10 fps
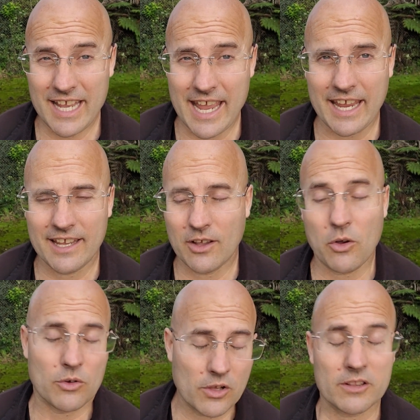day,
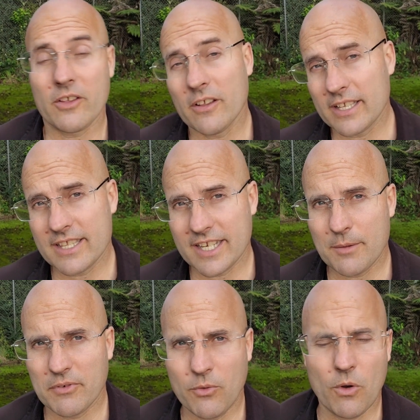or earlier the
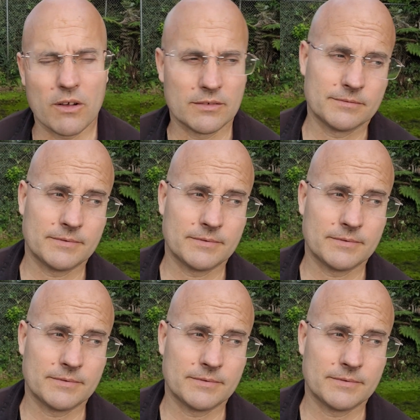day before.